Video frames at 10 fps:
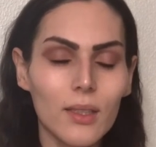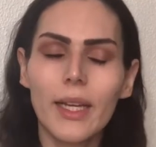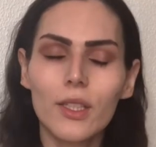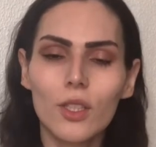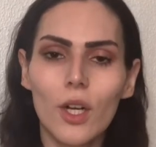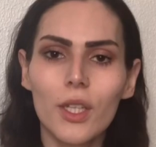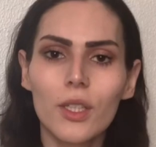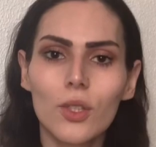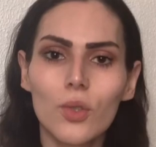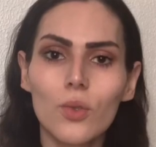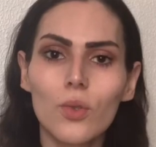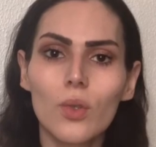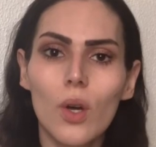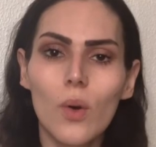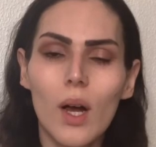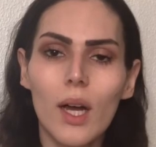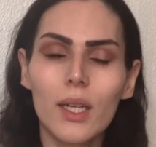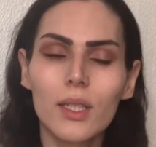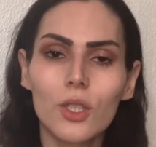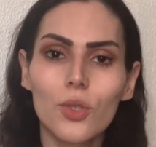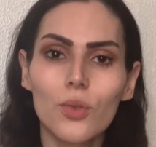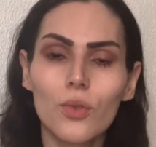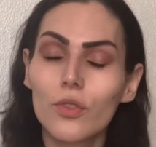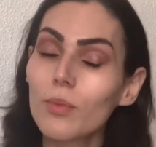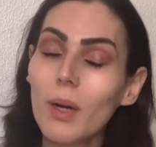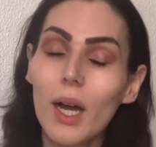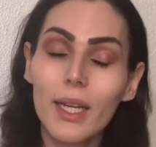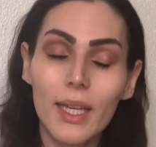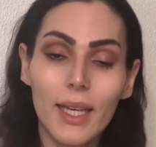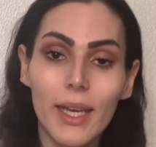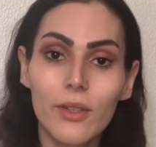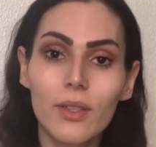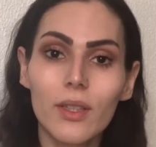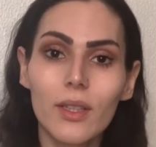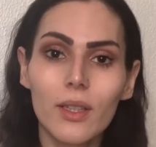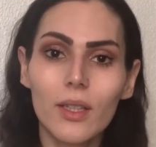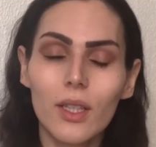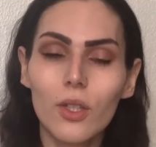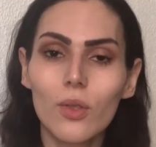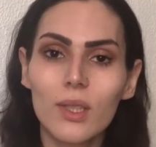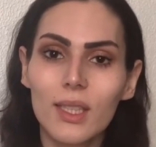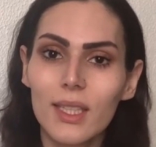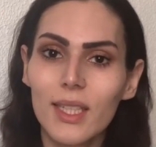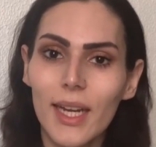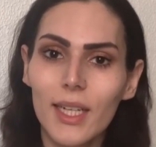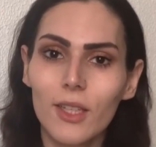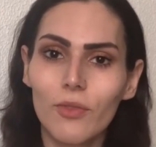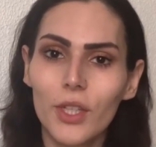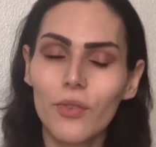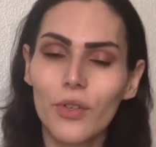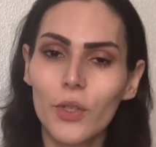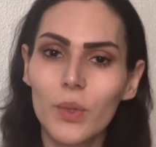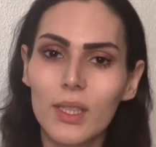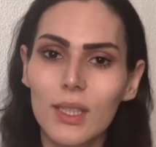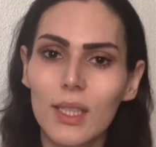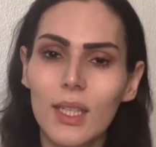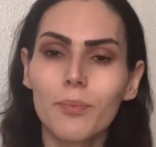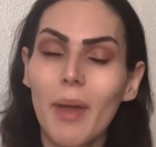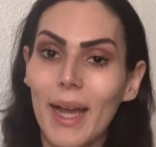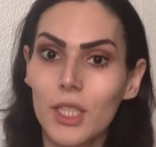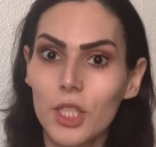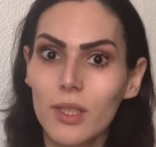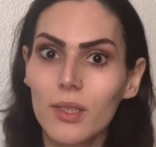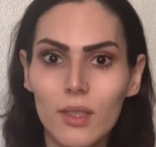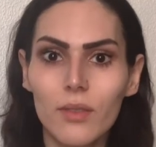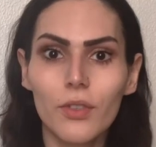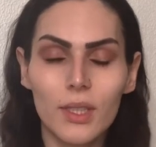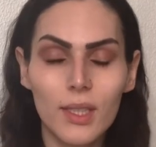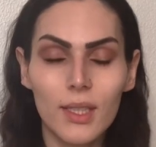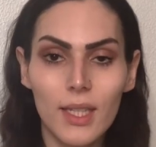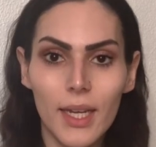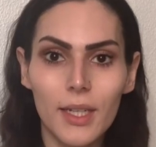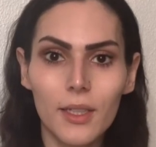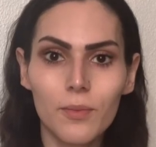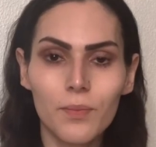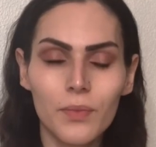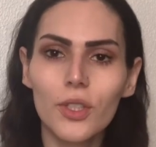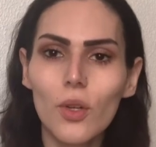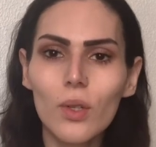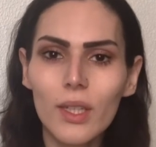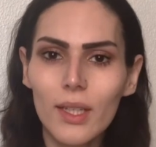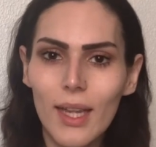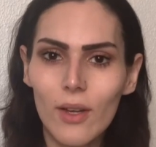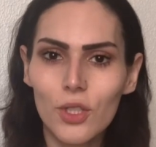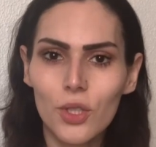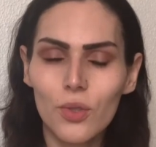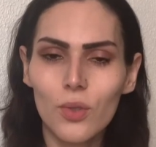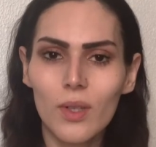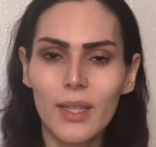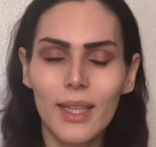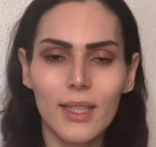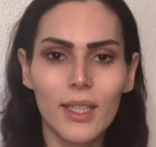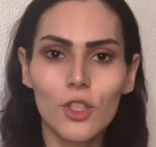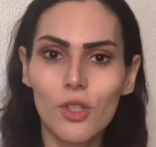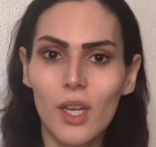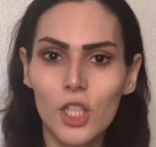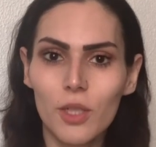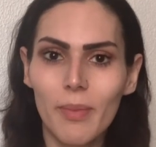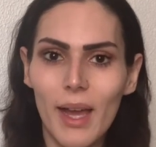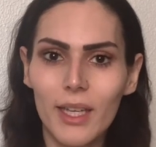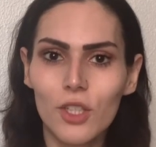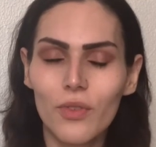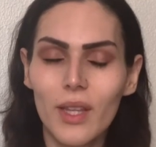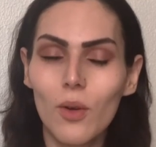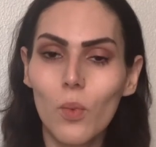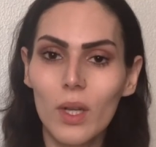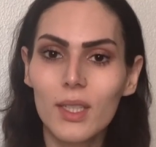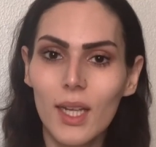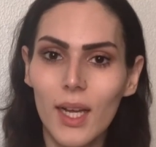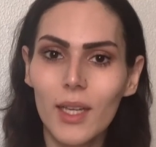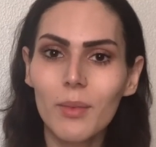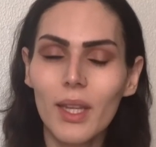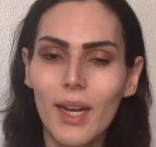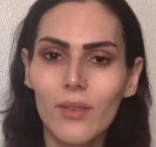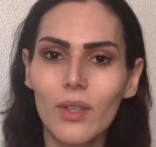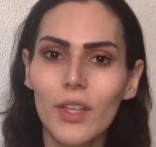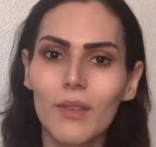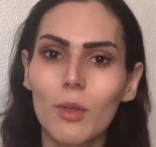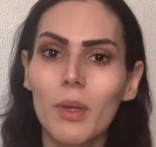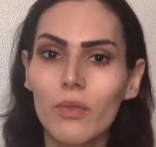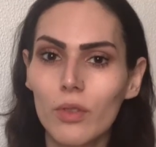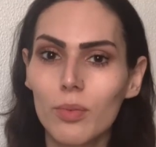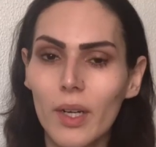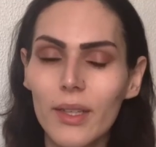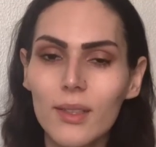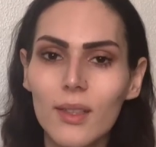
I started to go on to Groupon and get the little skin tightening radio frequency packages for skin tightening. You're only allowed to get the introduction package for that one time, and then after that you have to pay full price.